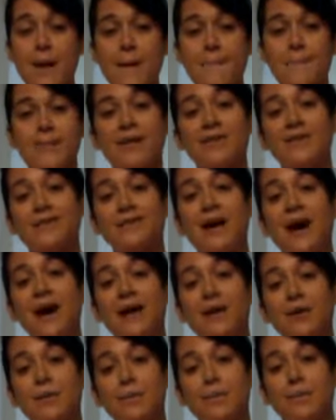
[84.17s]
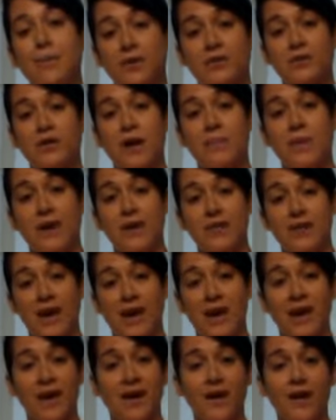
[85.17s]
but it's not going to build up on the
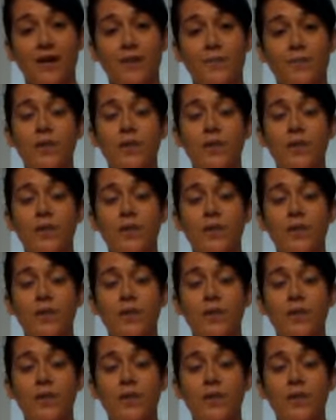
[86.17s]
hair.